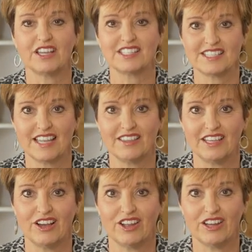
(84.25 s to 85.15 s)
not
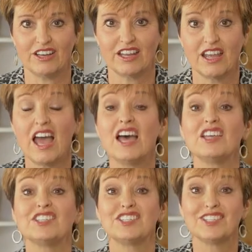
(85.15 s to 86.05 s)
standing on it,
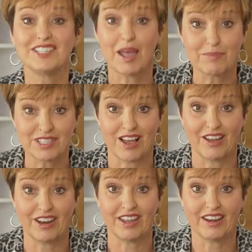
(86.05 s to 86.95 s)
steps
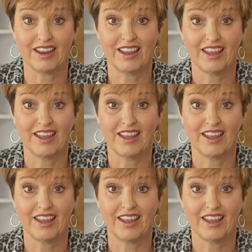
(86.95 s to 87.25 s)
on it,